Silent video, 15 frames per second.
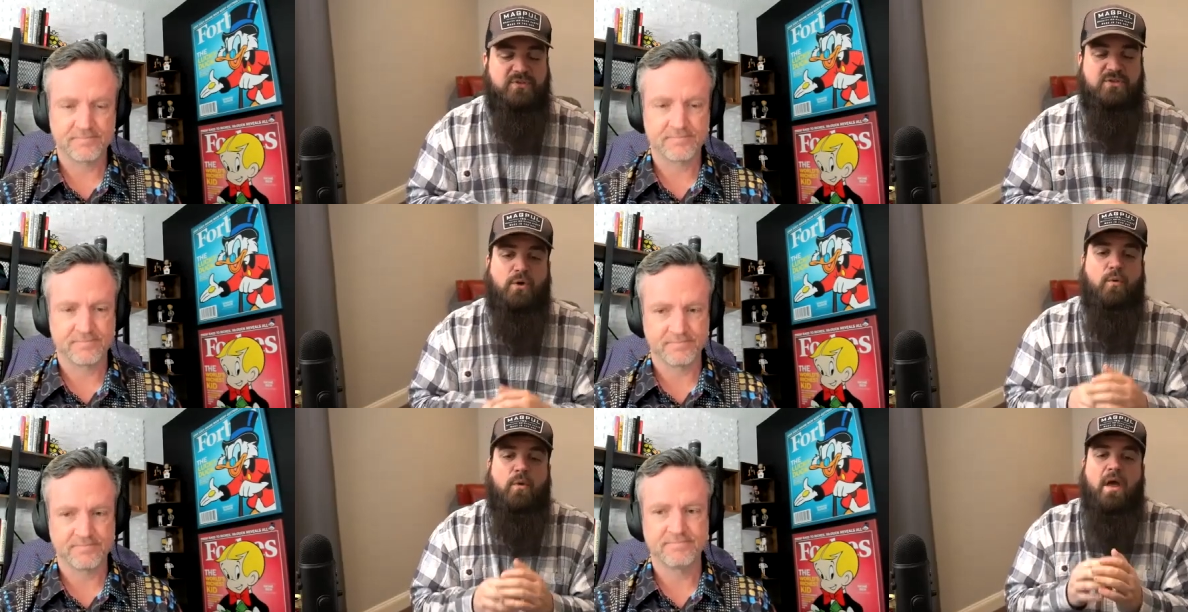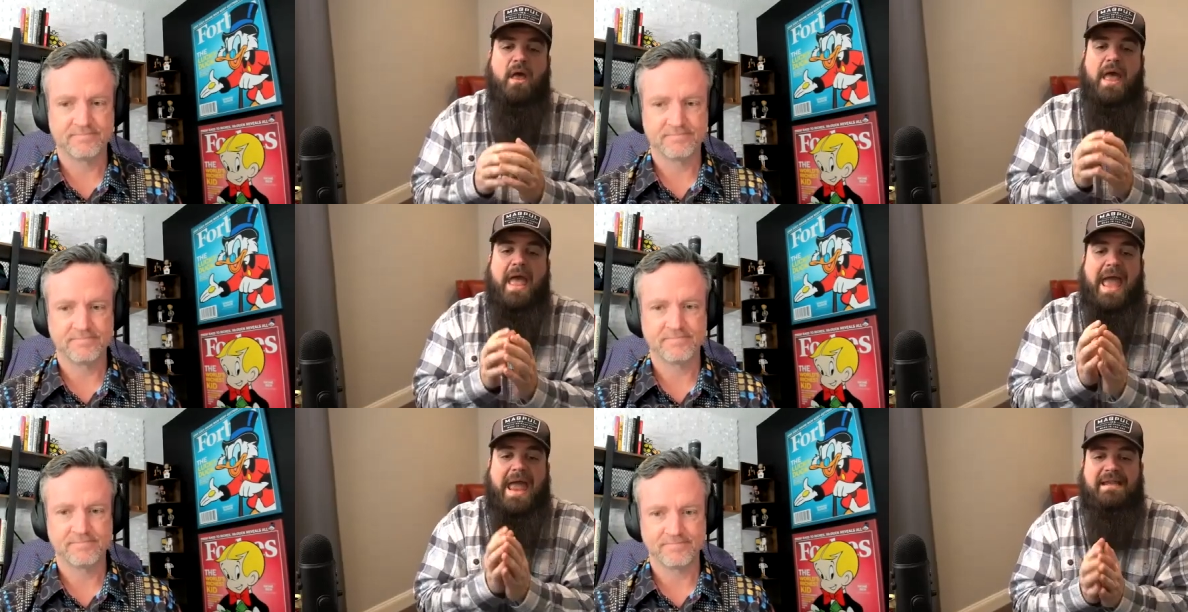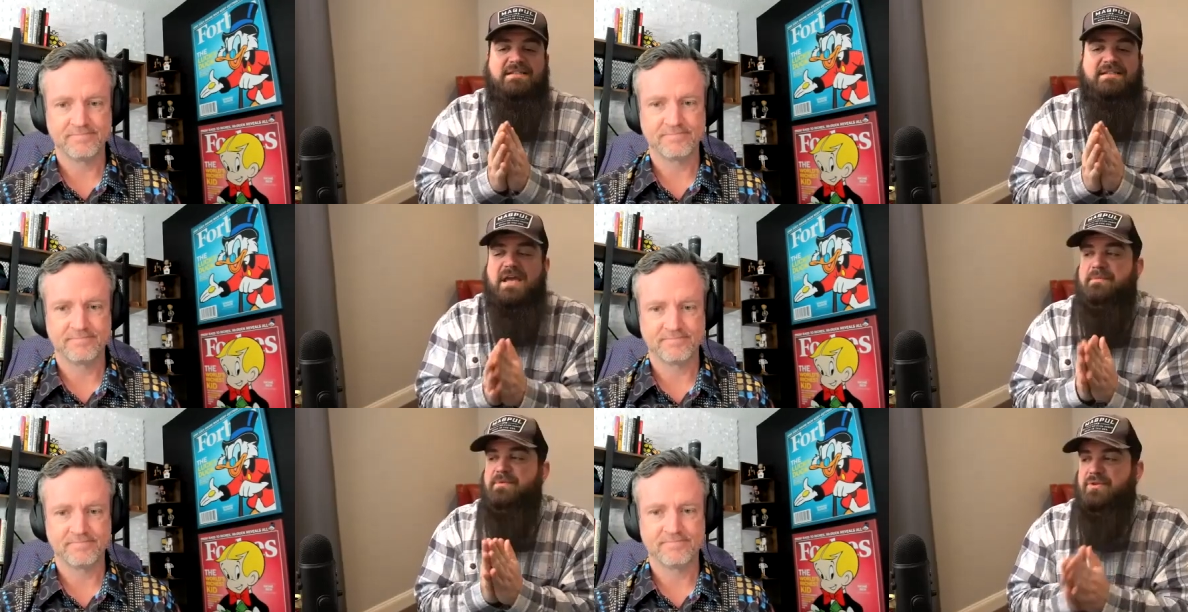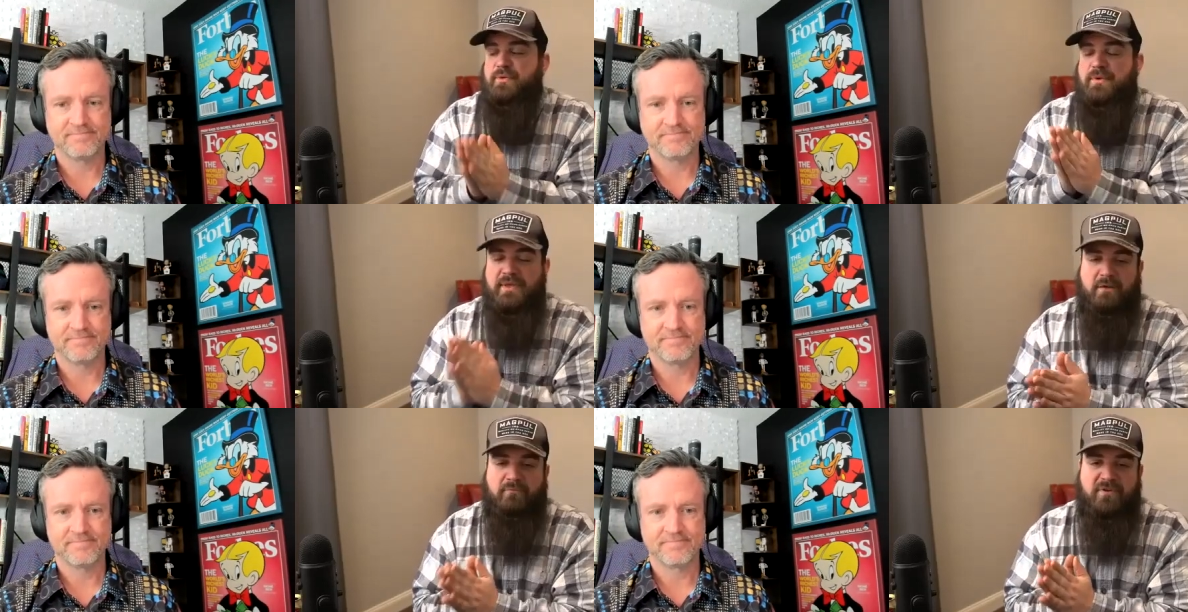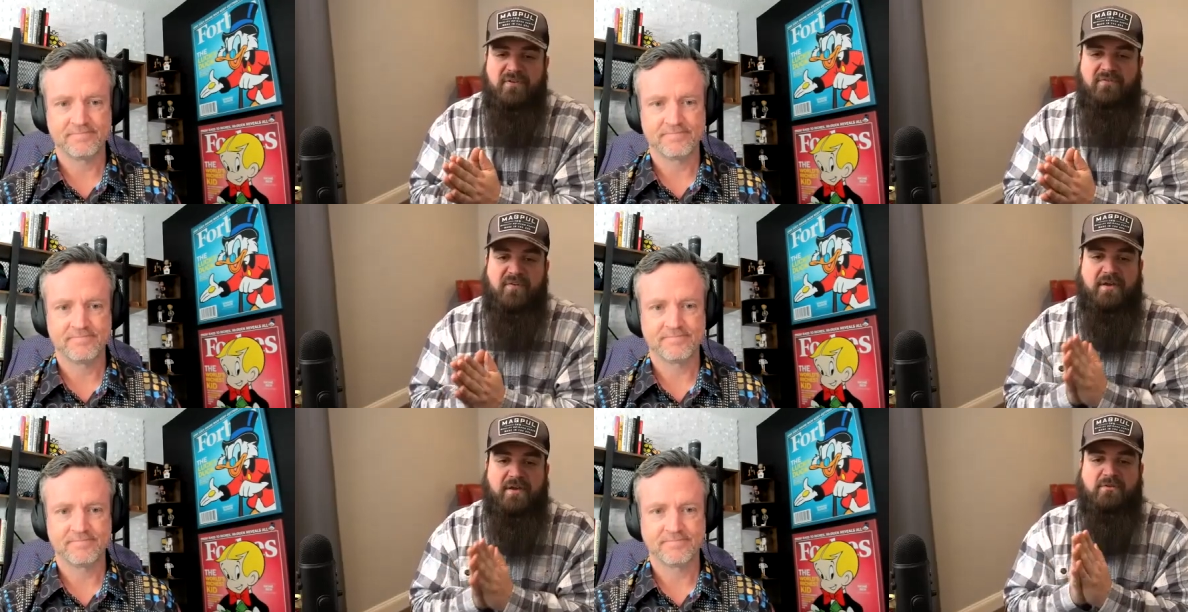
Speaker 1: So anytime you're doing that refi,